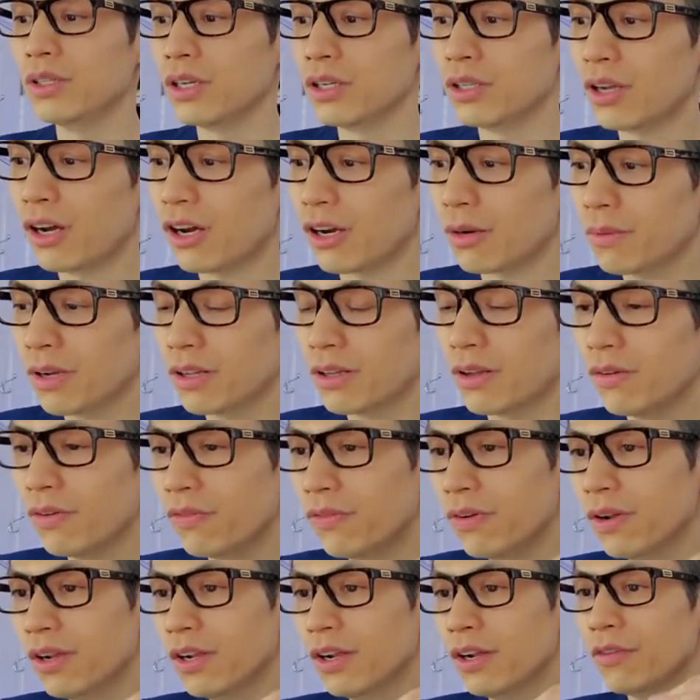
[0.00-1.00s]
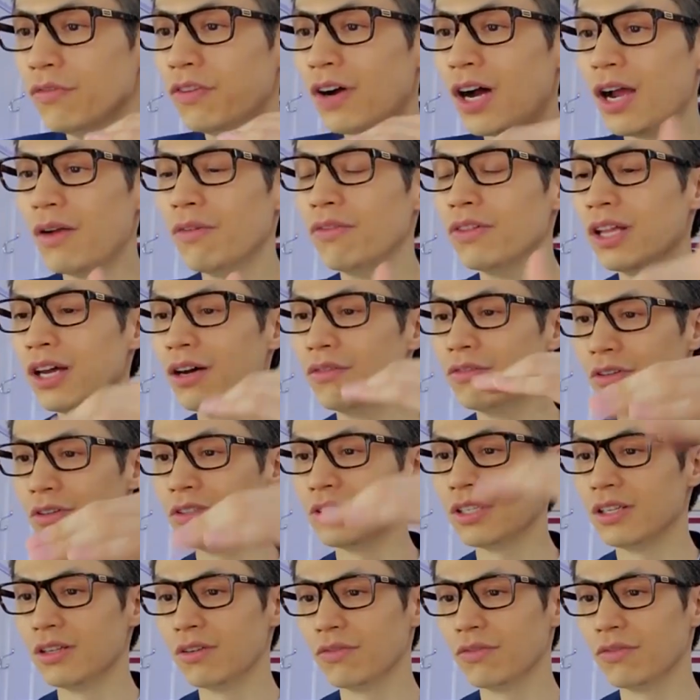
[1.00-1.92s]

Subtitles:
I talk about the five levels,